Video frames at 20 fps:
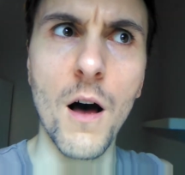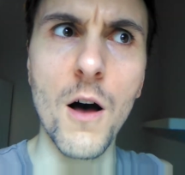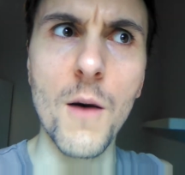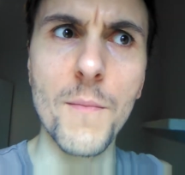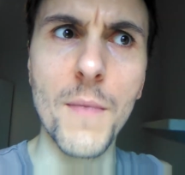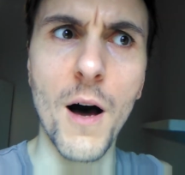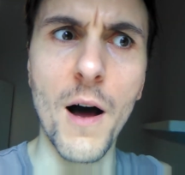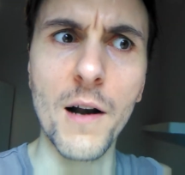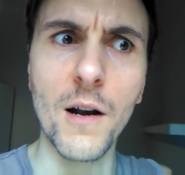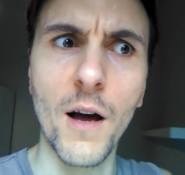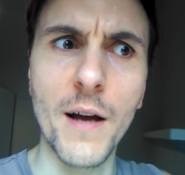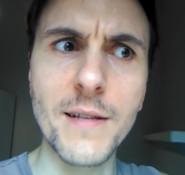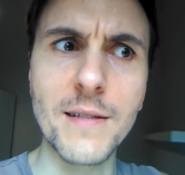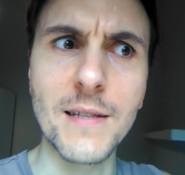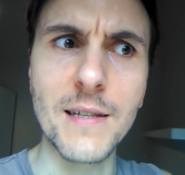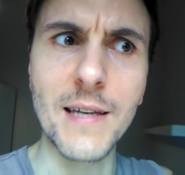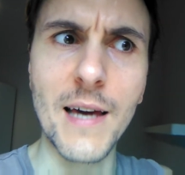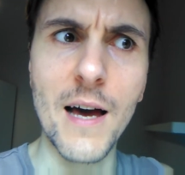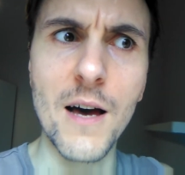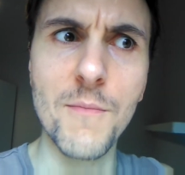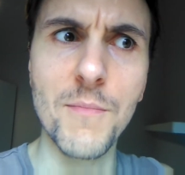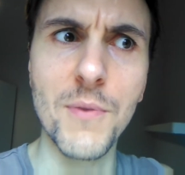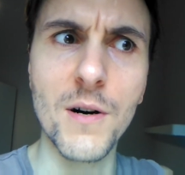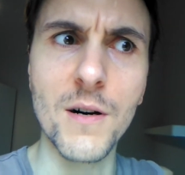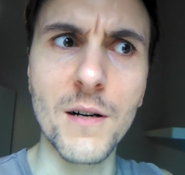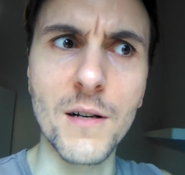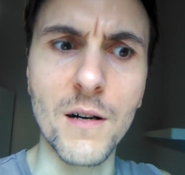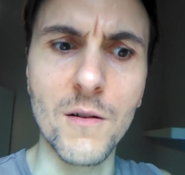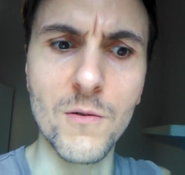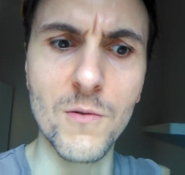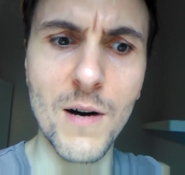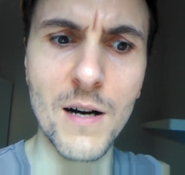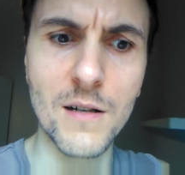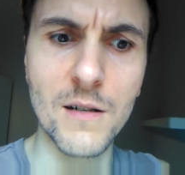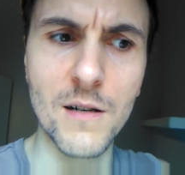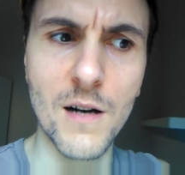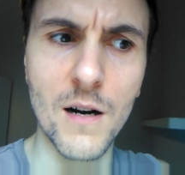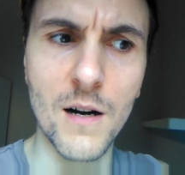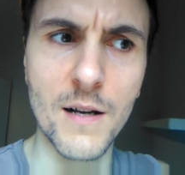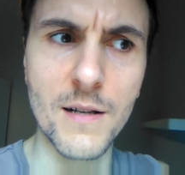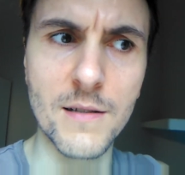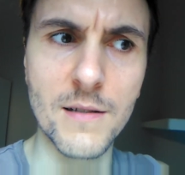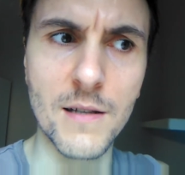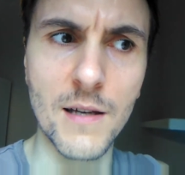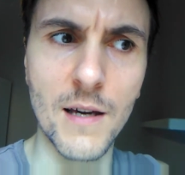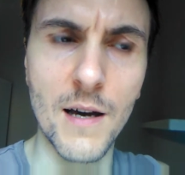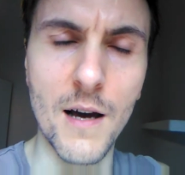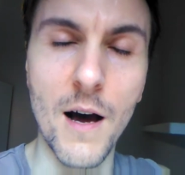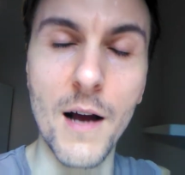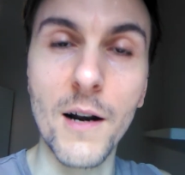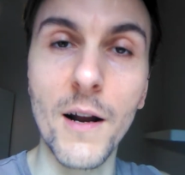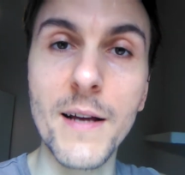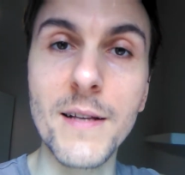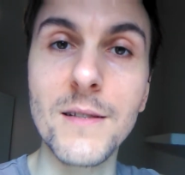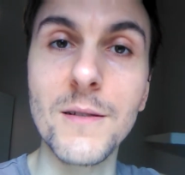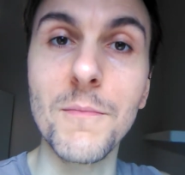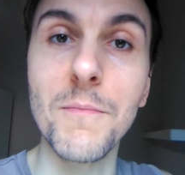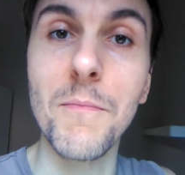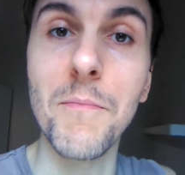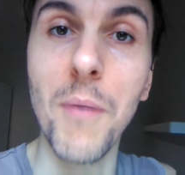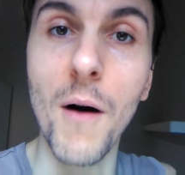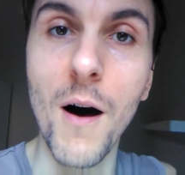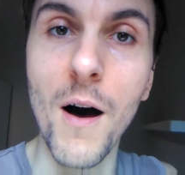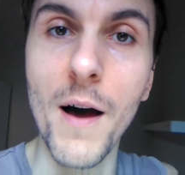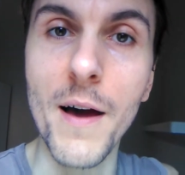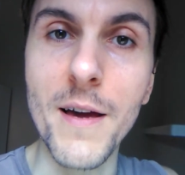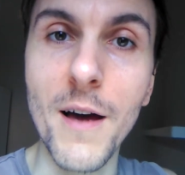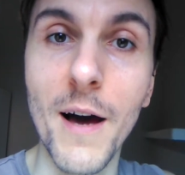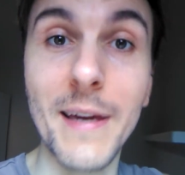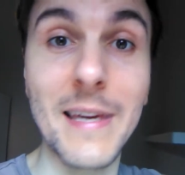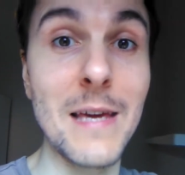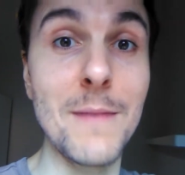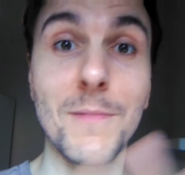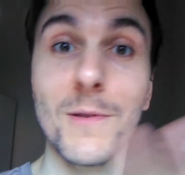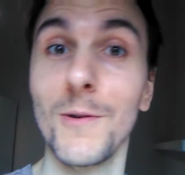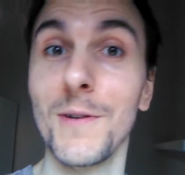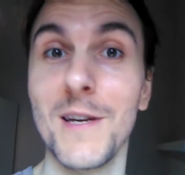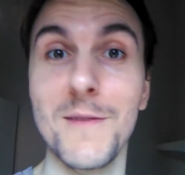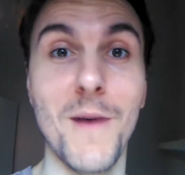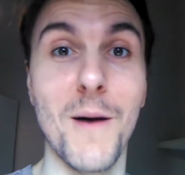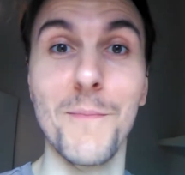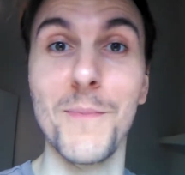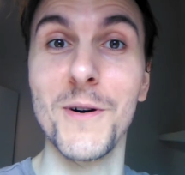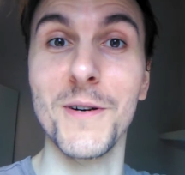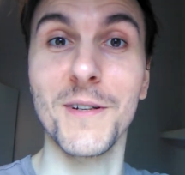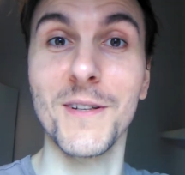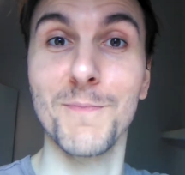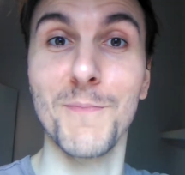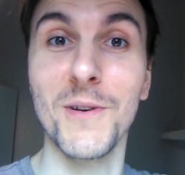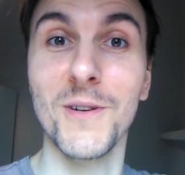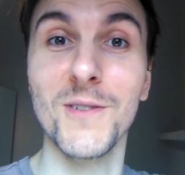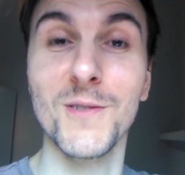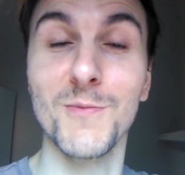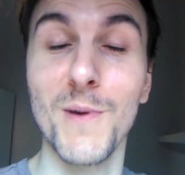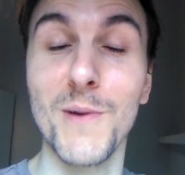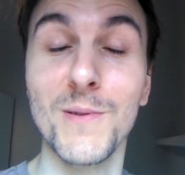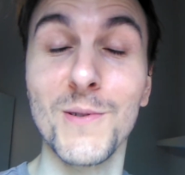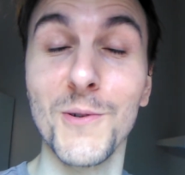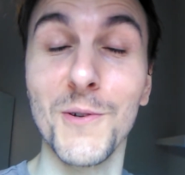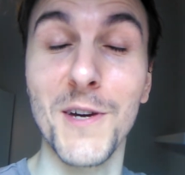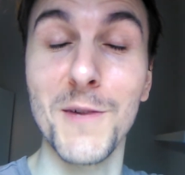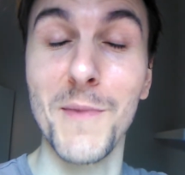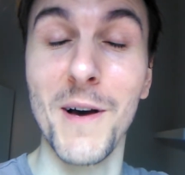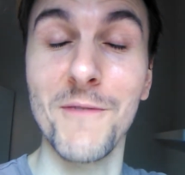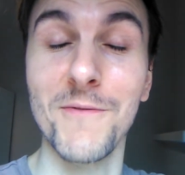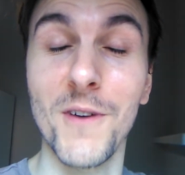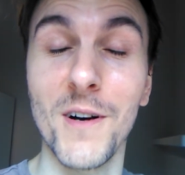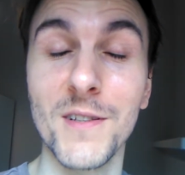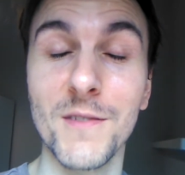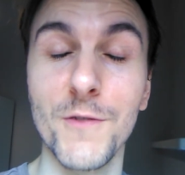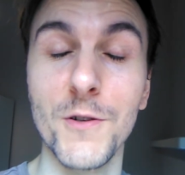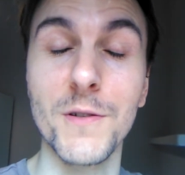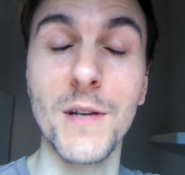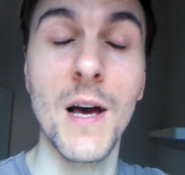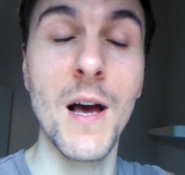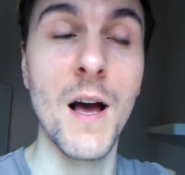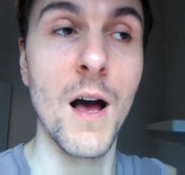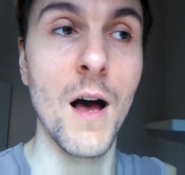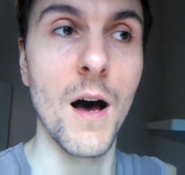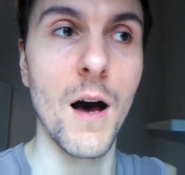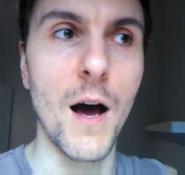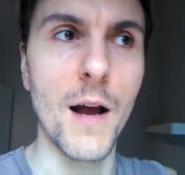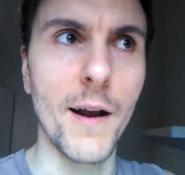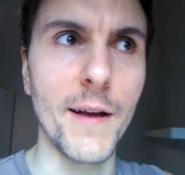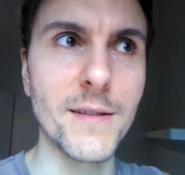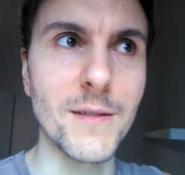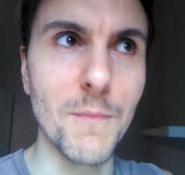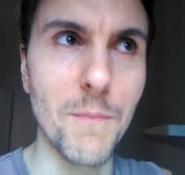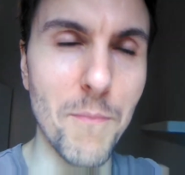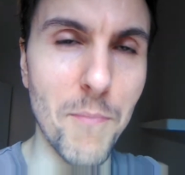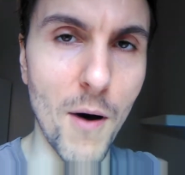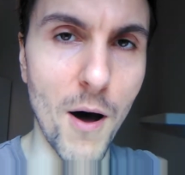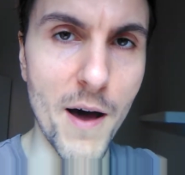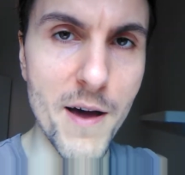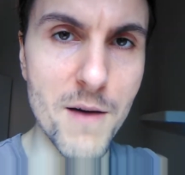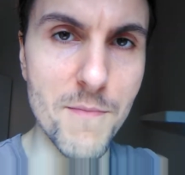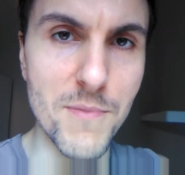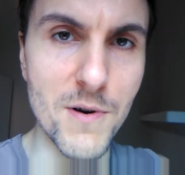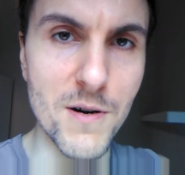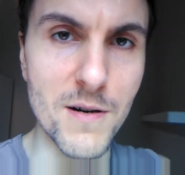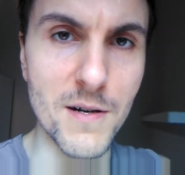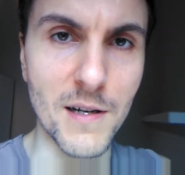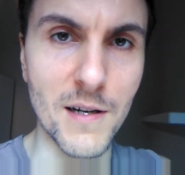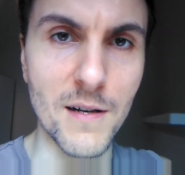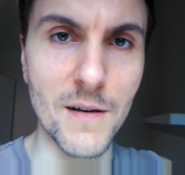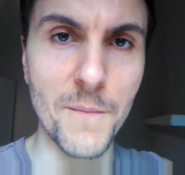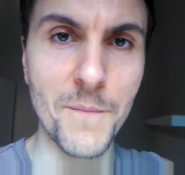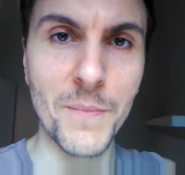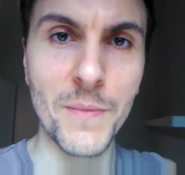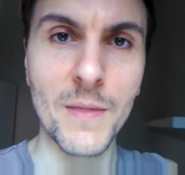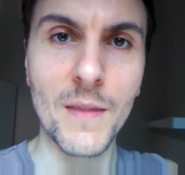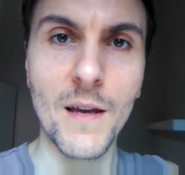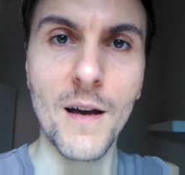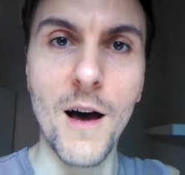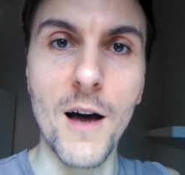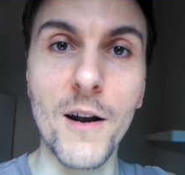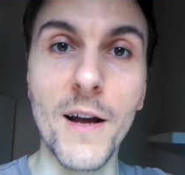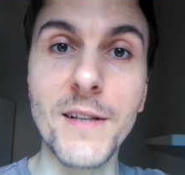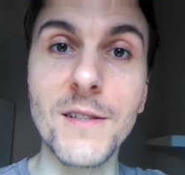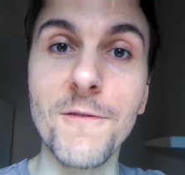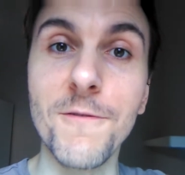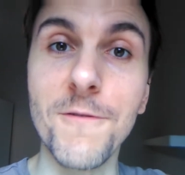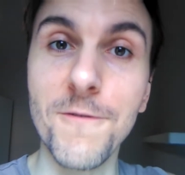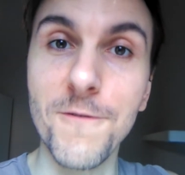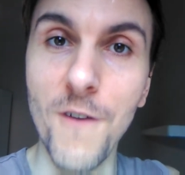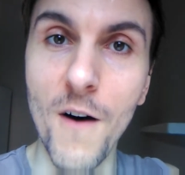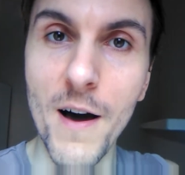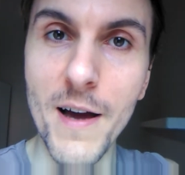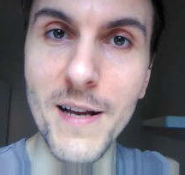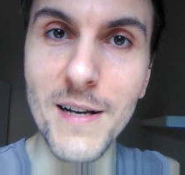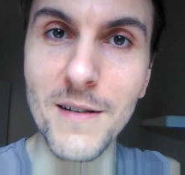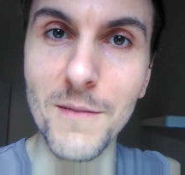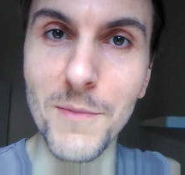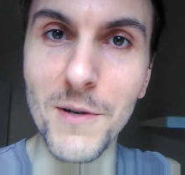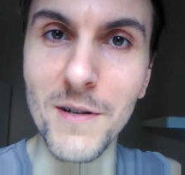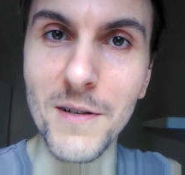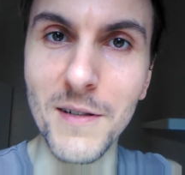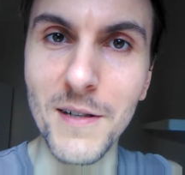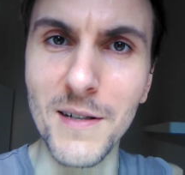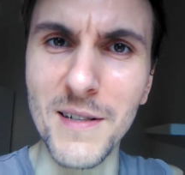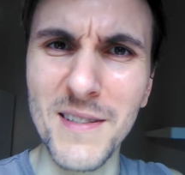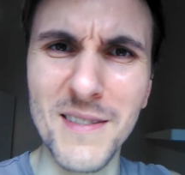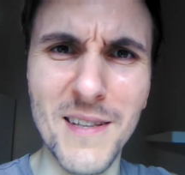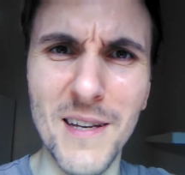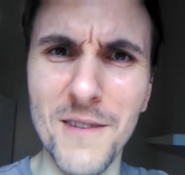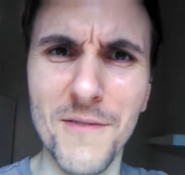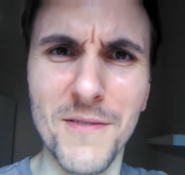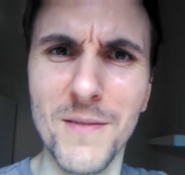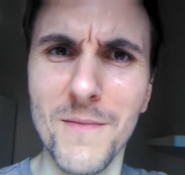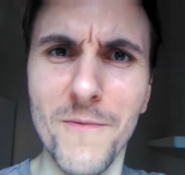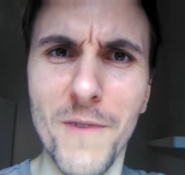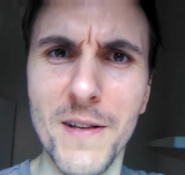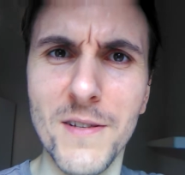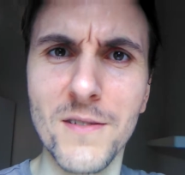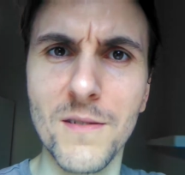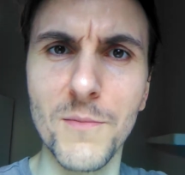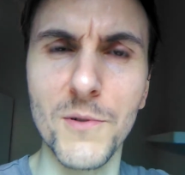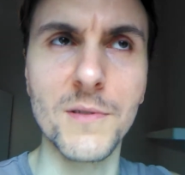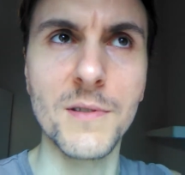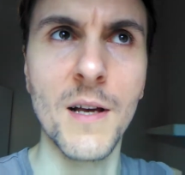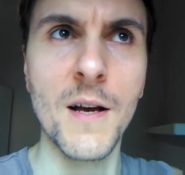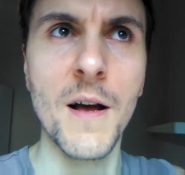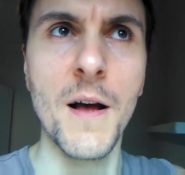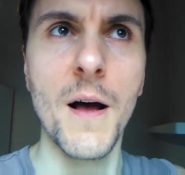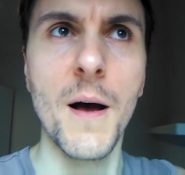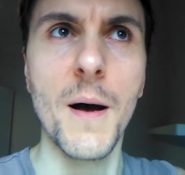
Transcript: I like to get a burger. Oh, hang on. I like to buy. I keep talking about burgers because we were talking about fast food. I like to buy a burger. I like to find a burger instead of some vegetables.